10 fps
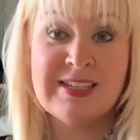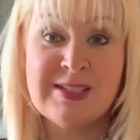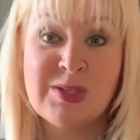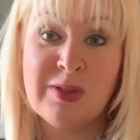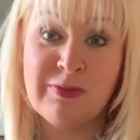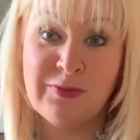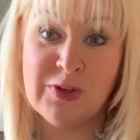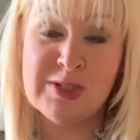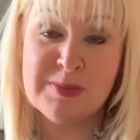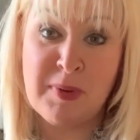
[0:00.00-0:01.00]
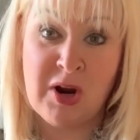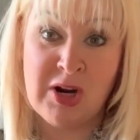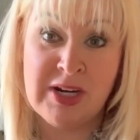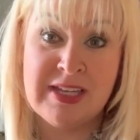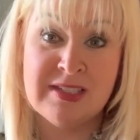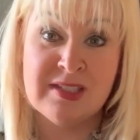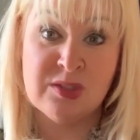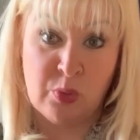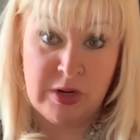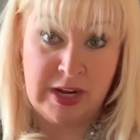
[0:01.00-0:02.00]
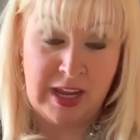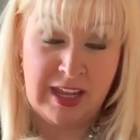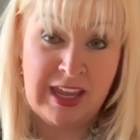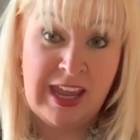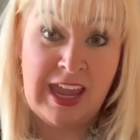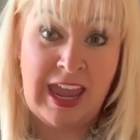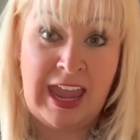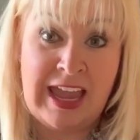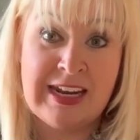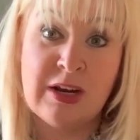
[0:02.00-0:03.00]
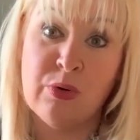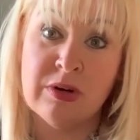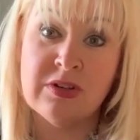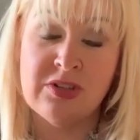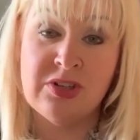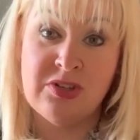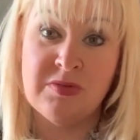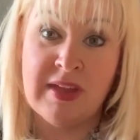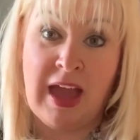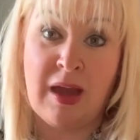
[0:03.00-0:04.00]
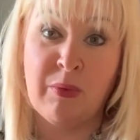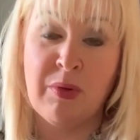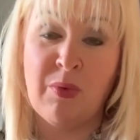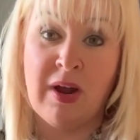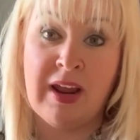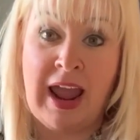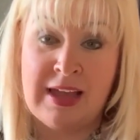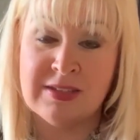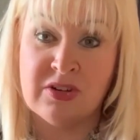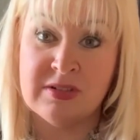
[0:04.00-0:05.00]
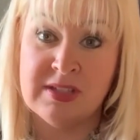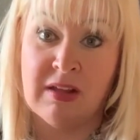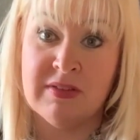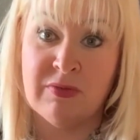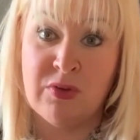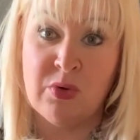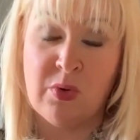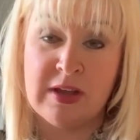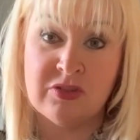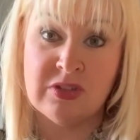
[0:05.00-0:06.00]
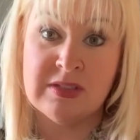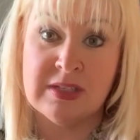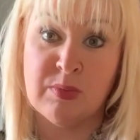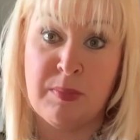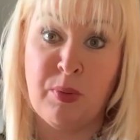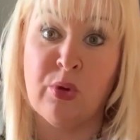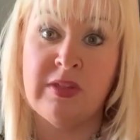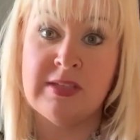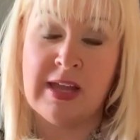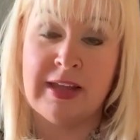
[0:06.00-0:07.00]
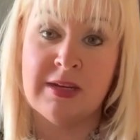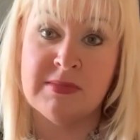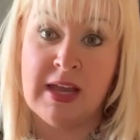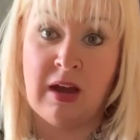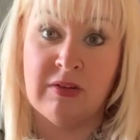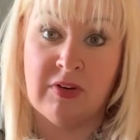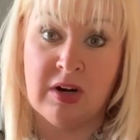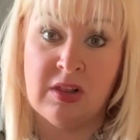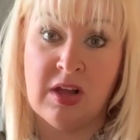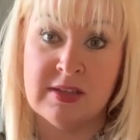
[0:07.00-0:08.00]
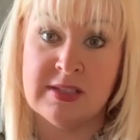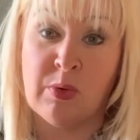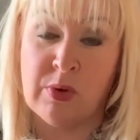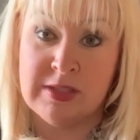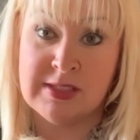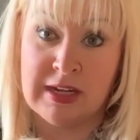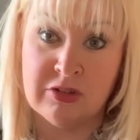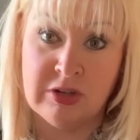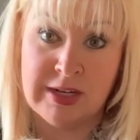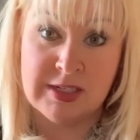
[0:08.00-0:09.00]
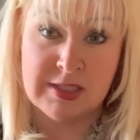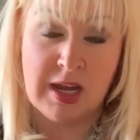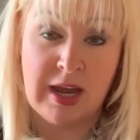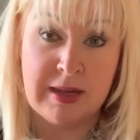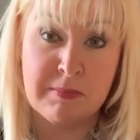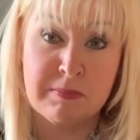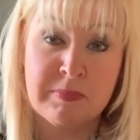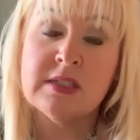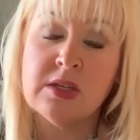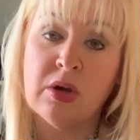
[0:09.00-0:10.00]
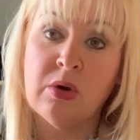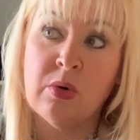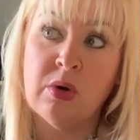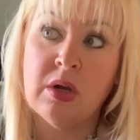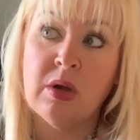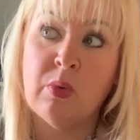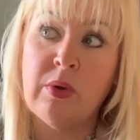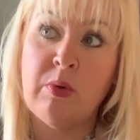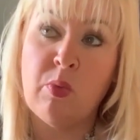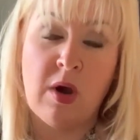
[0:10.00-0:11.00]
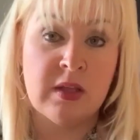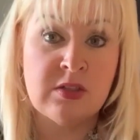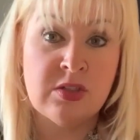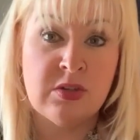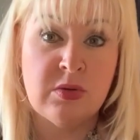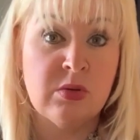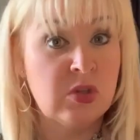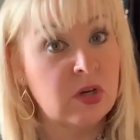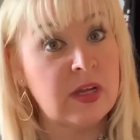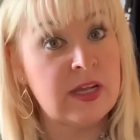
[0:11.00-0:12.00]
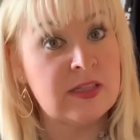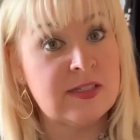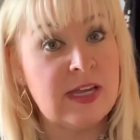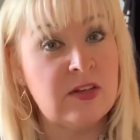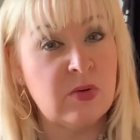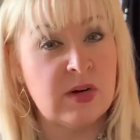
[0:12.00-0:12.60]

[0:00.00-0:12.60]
So the first part is sorting. And in order to do that, we want to ask ourselves a few questions as we pull these items out of our closet one section at a time. So we want to look and say to